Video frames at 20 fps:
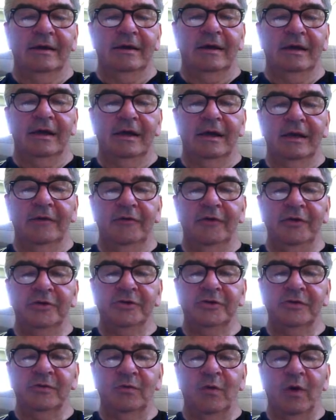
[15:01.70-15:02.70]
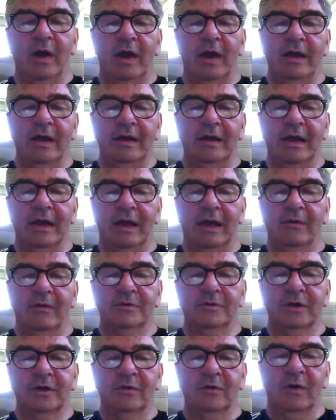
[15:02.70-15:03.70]
efficient way now.
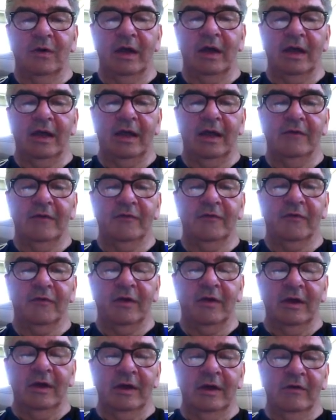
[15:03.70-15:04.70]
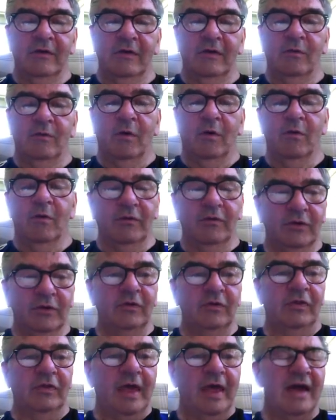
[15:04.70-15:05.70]
So if what we've
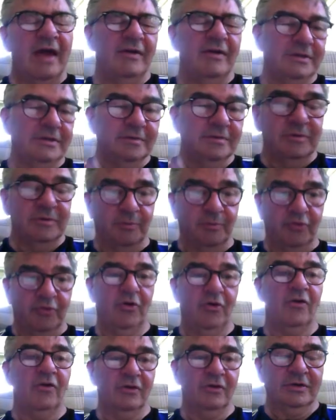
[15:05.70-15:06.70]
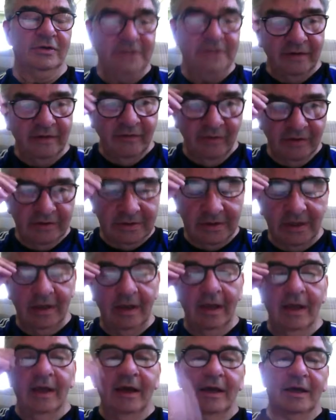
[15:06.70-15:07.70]
done there in terms of productivity
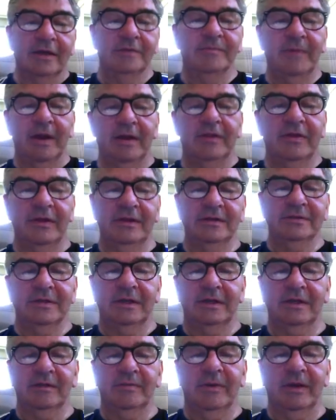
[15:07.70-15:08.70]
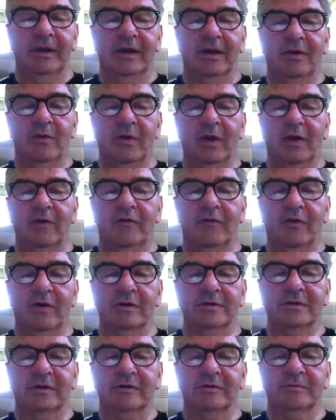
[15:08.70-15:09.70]
is made things a little bit quicker for
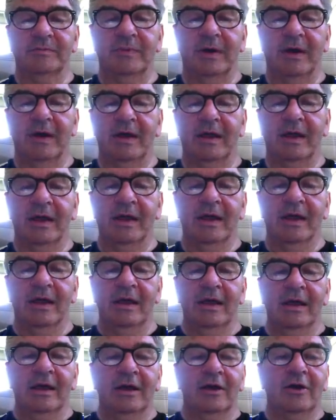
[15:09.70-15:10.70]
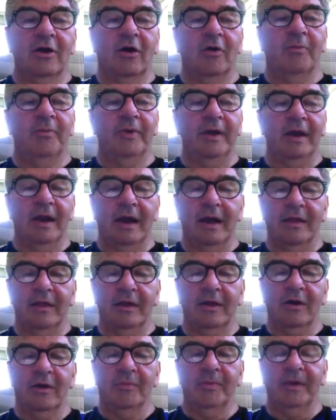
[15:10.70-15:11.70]
ourselves by either
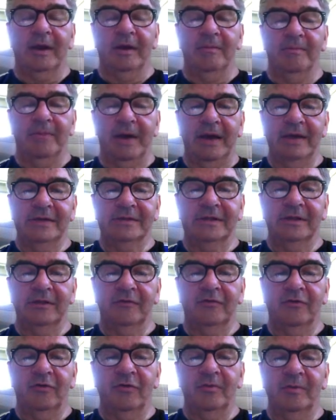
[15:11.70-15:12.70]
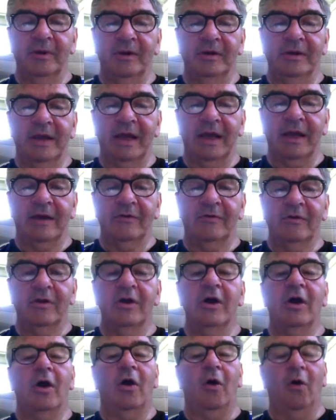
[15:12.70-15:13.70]
copying and pasting the formula down,
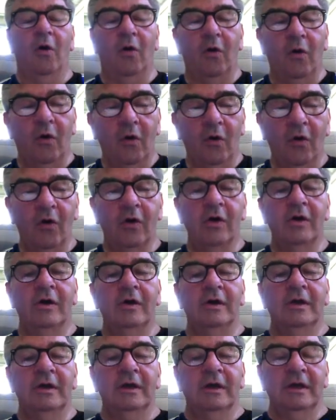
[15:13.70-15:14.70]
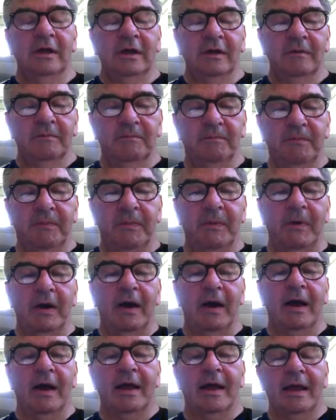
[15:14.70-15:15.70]
or
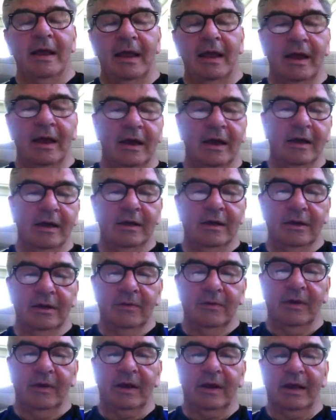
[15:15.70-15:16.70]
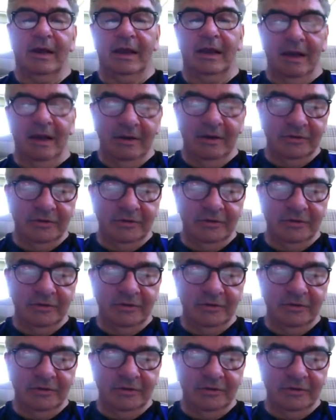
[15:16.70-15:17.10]
by clicking and